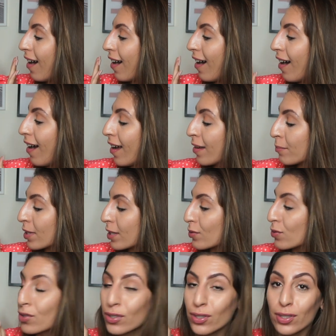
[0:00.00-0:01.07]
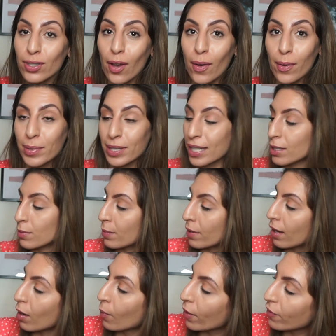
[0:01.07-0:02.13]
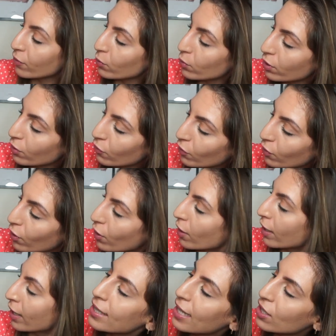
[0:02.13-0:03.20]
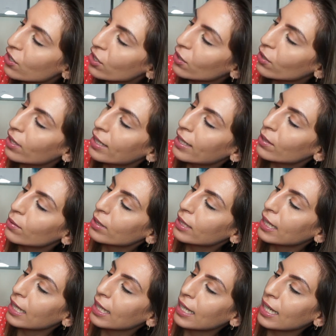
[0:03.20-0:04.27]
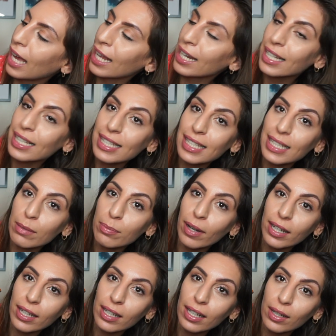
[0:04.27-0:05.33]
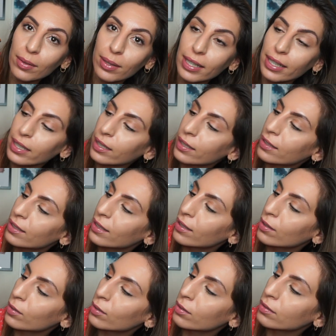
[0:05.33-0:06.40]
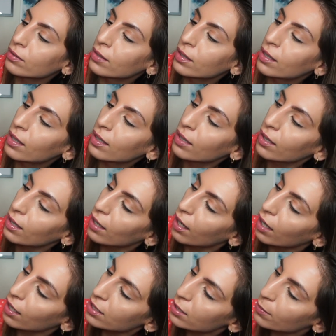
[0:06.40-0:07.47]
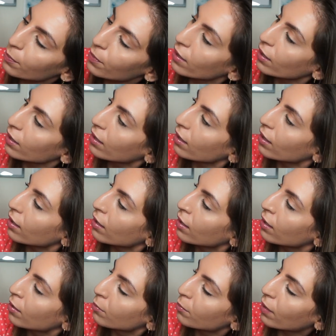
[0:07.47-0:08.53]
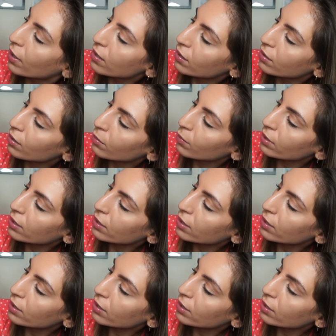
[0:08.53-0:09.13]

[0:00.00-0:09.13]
I'm so obsessed with it. Oh, I've also forgot. It's actually got a little key and a See by Chloe little clasp thing there. But I don't know what